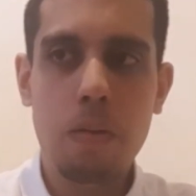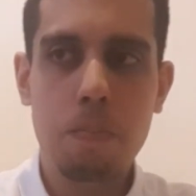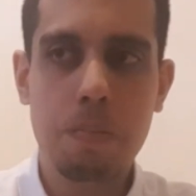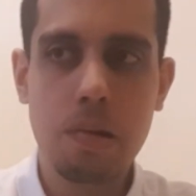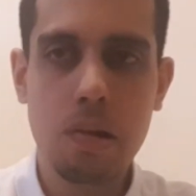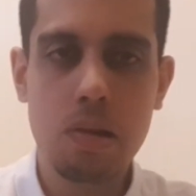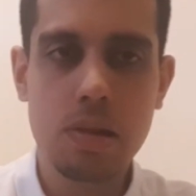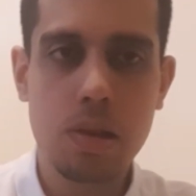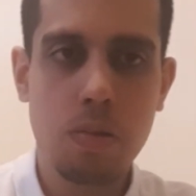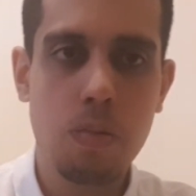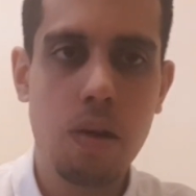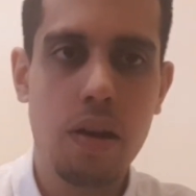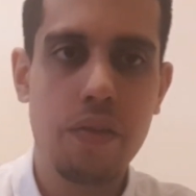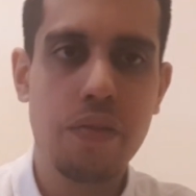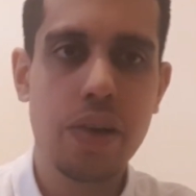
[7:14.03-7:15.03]
both
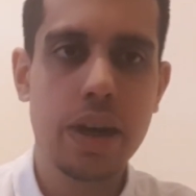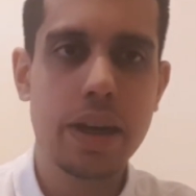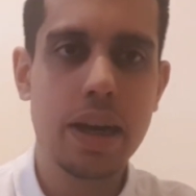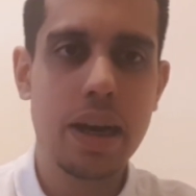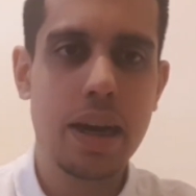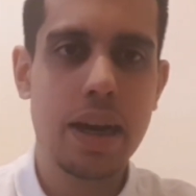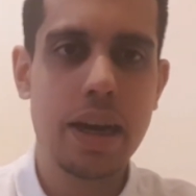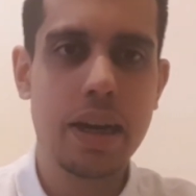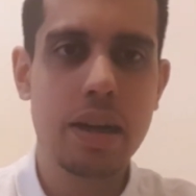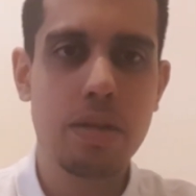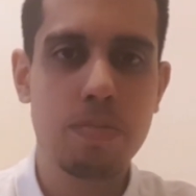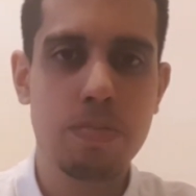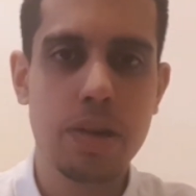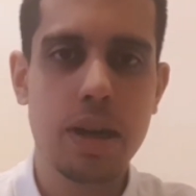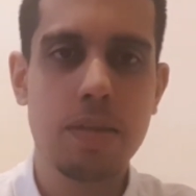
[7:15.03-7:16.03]
Watford and
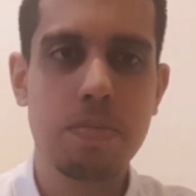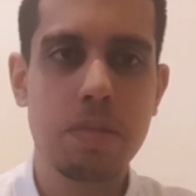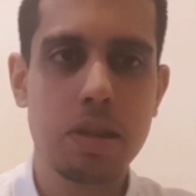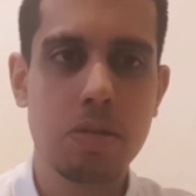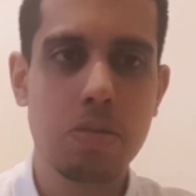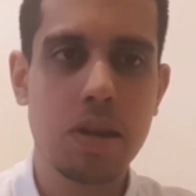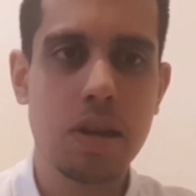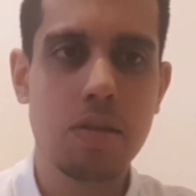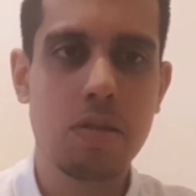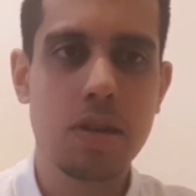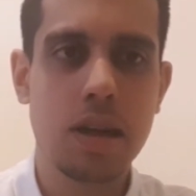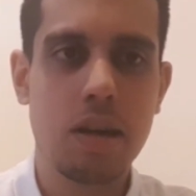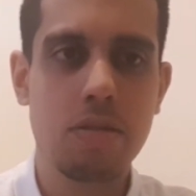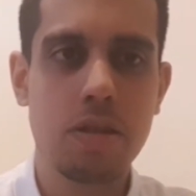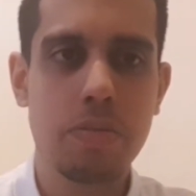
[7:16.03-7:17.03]
Bournemouth will go
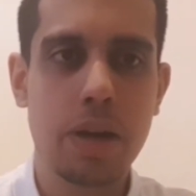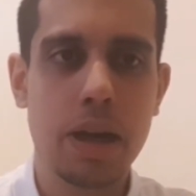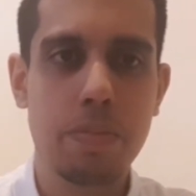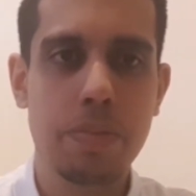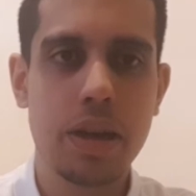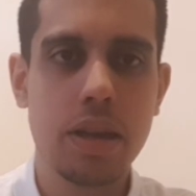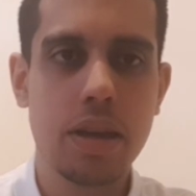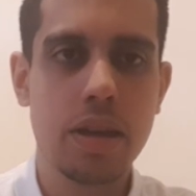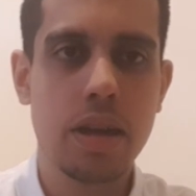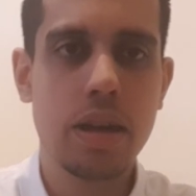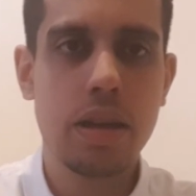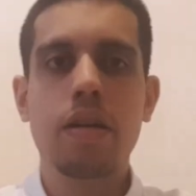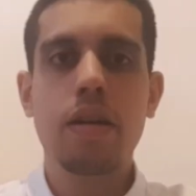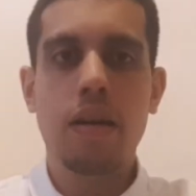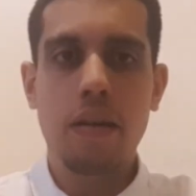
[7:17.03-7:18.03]
down, in my opinion.
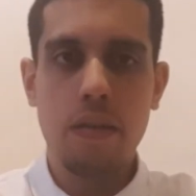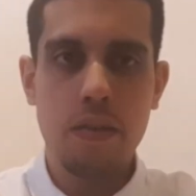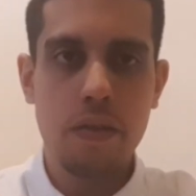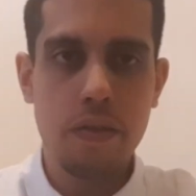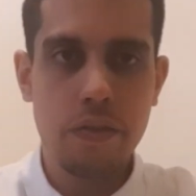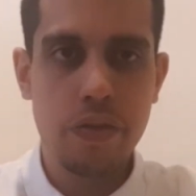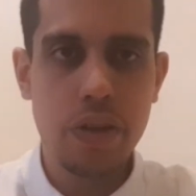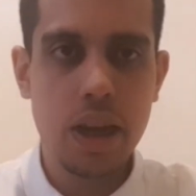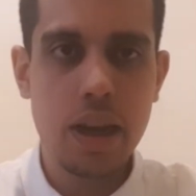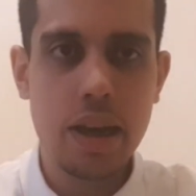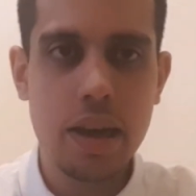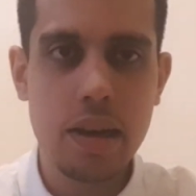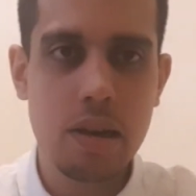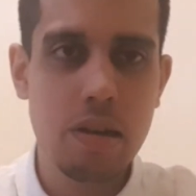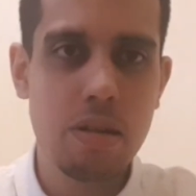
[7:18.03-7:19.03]

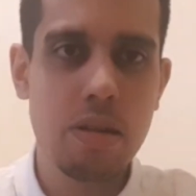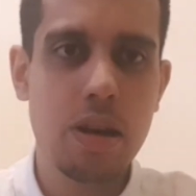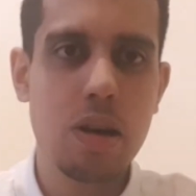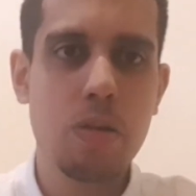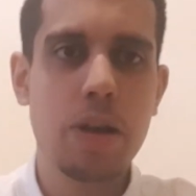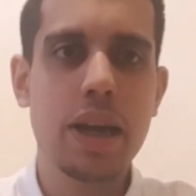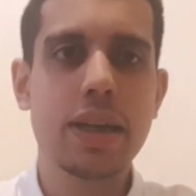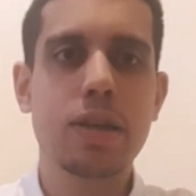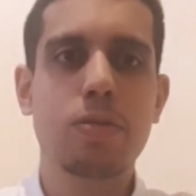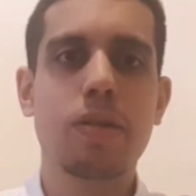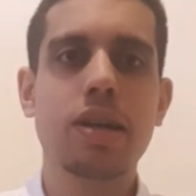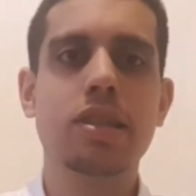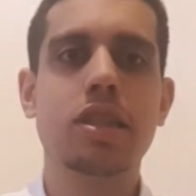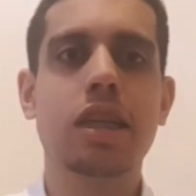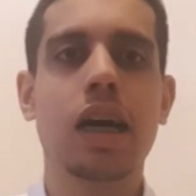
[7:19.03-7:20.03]
Villa go away to
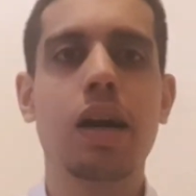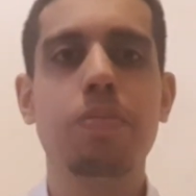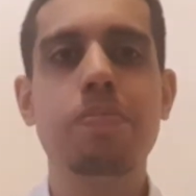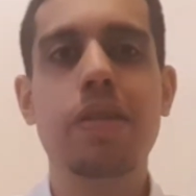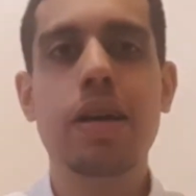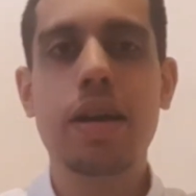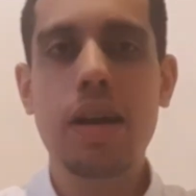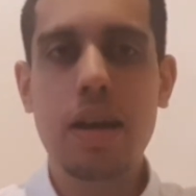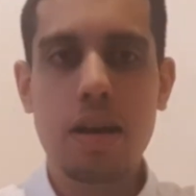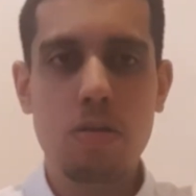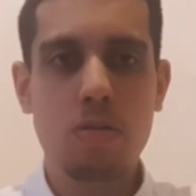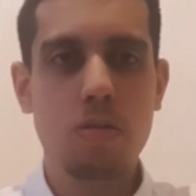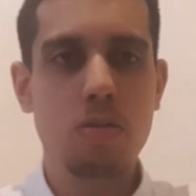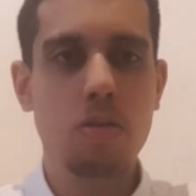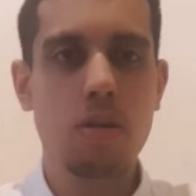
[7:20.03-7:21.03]
West Ham,
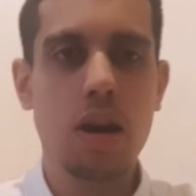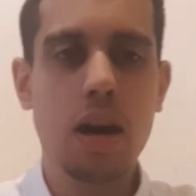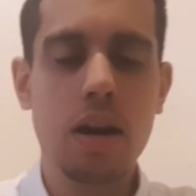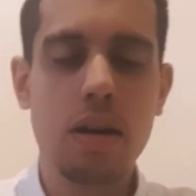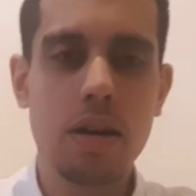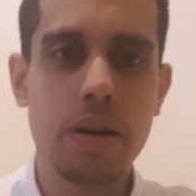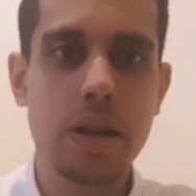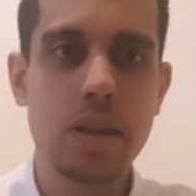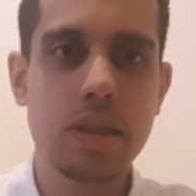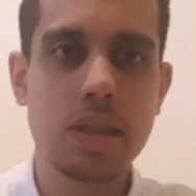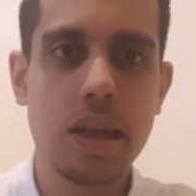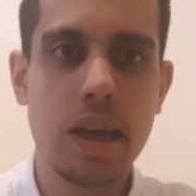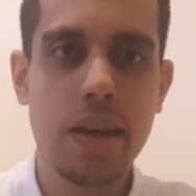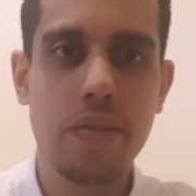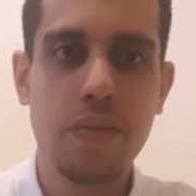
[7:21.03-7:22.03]
who are already
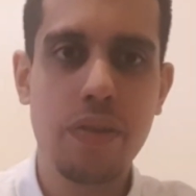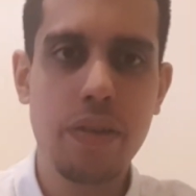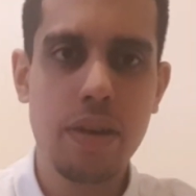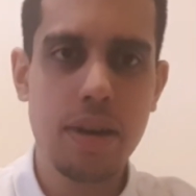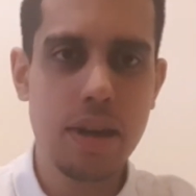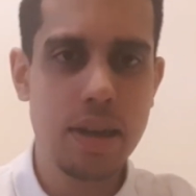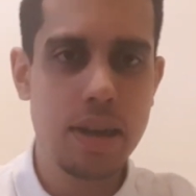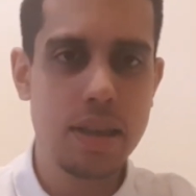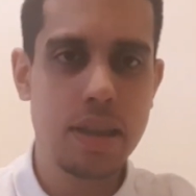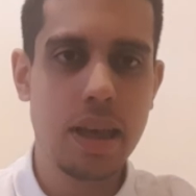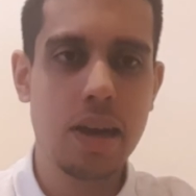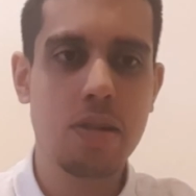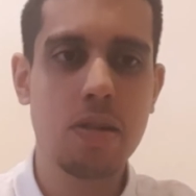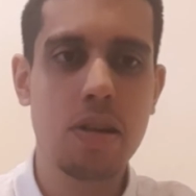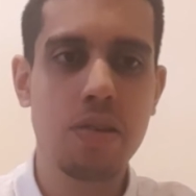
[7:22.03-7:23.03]
safe. Uh, they
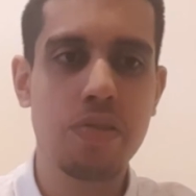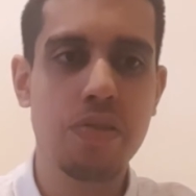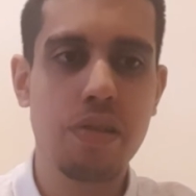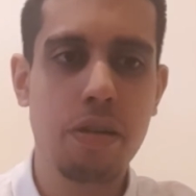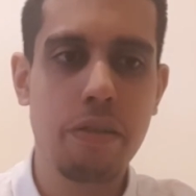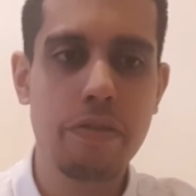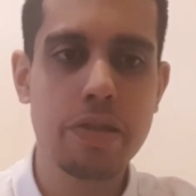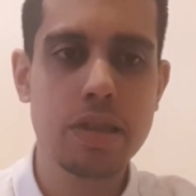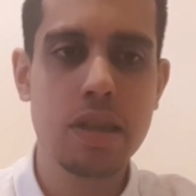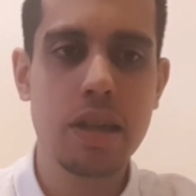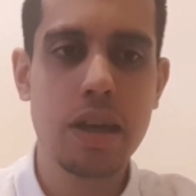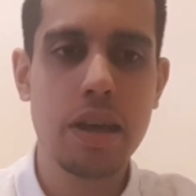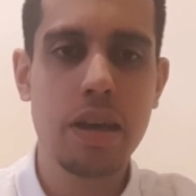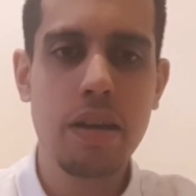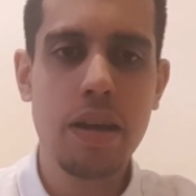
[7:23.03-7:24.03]
could have
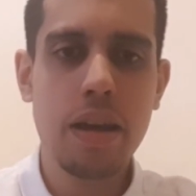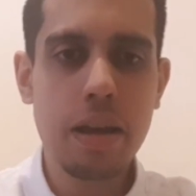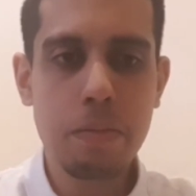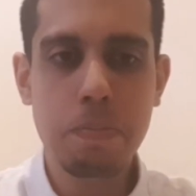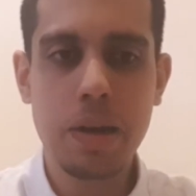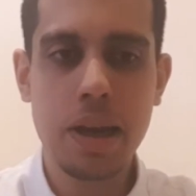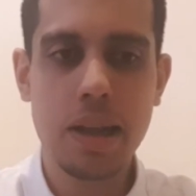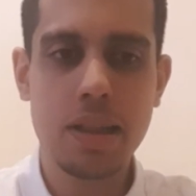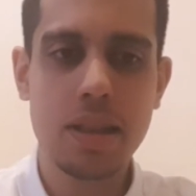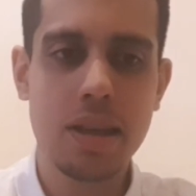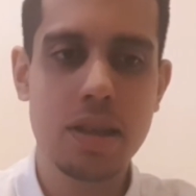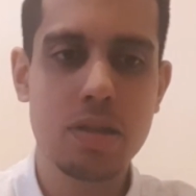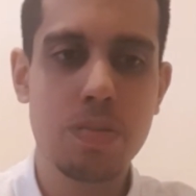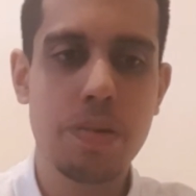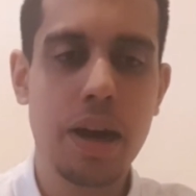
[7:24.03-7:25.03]
obviously been in
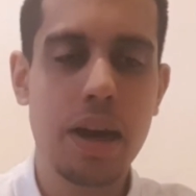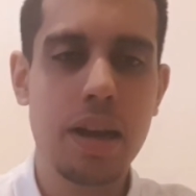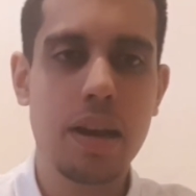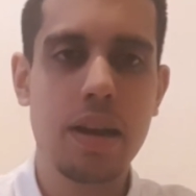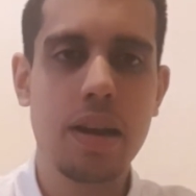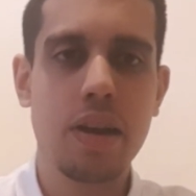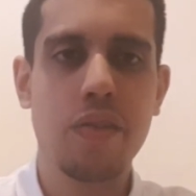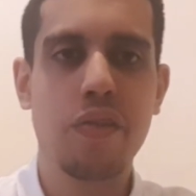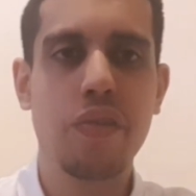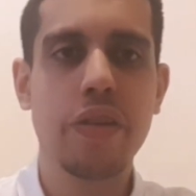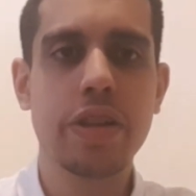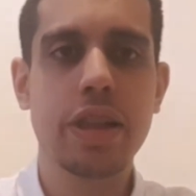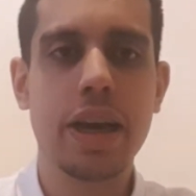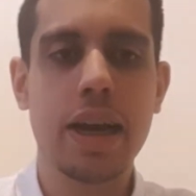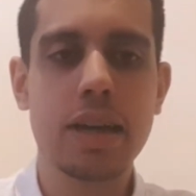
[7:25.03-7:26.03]
this battle if
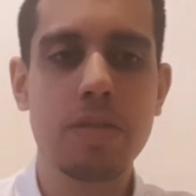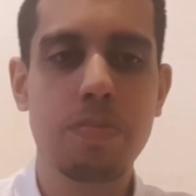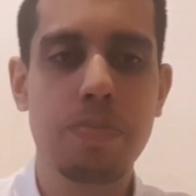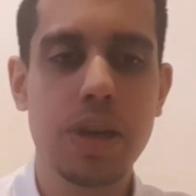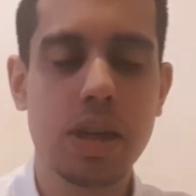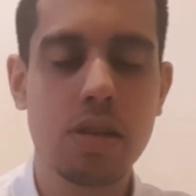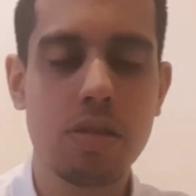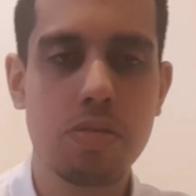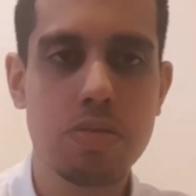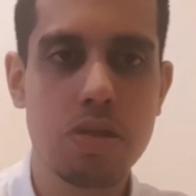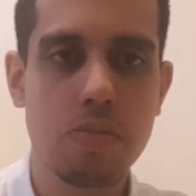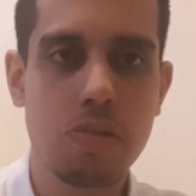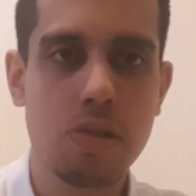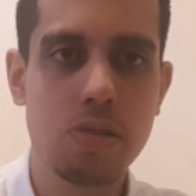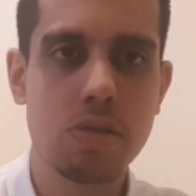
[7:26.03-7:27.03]
they hadn't picked up
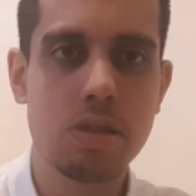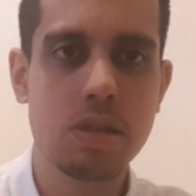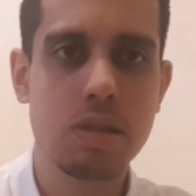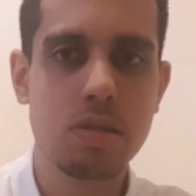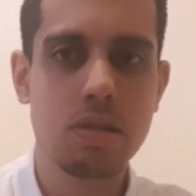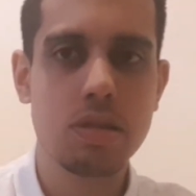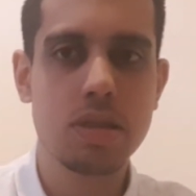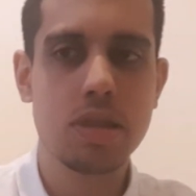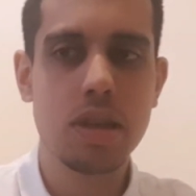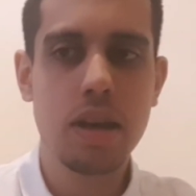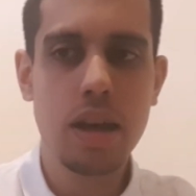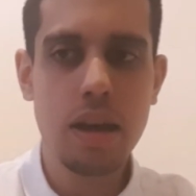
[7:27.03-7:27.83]
some good results